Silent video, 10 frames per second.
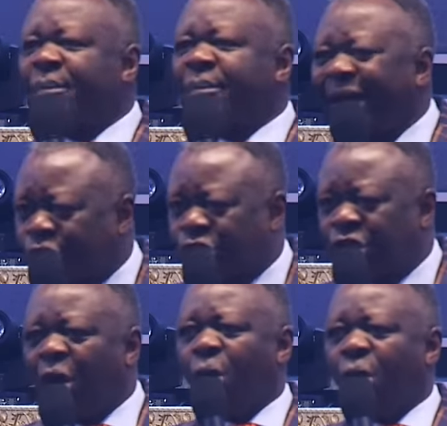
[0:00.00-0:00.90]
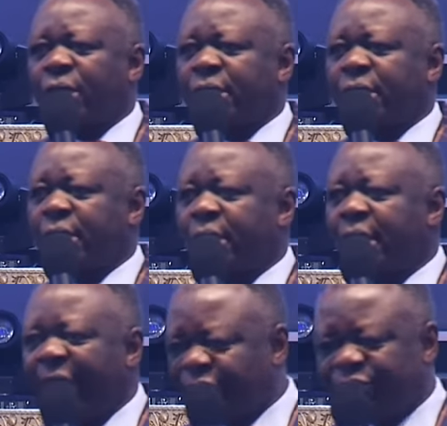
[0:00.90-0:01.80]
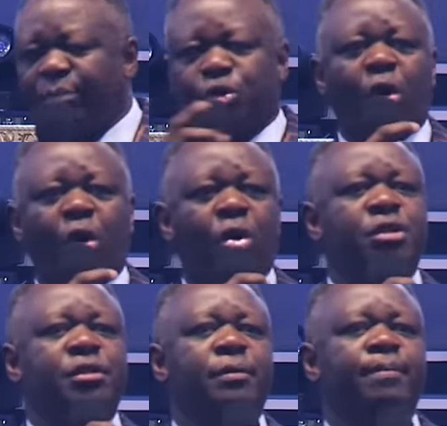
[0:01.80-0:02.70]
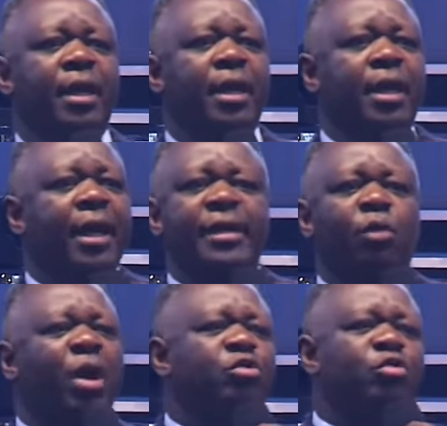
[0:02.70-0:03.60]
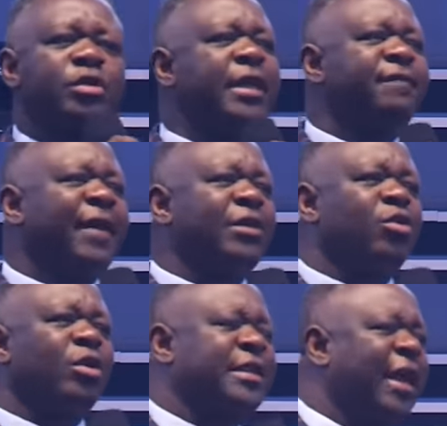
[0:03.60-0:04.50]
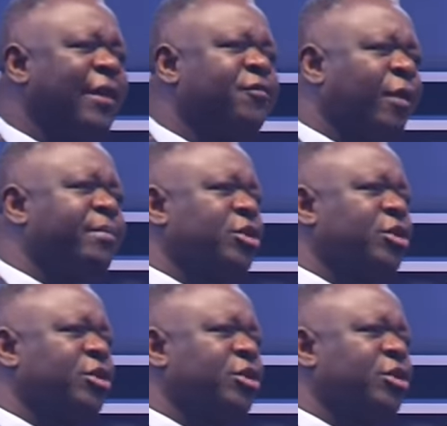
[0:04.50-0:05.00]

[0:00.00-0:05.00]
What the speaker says: the sword and from dogs. And the way you deliver yourself from the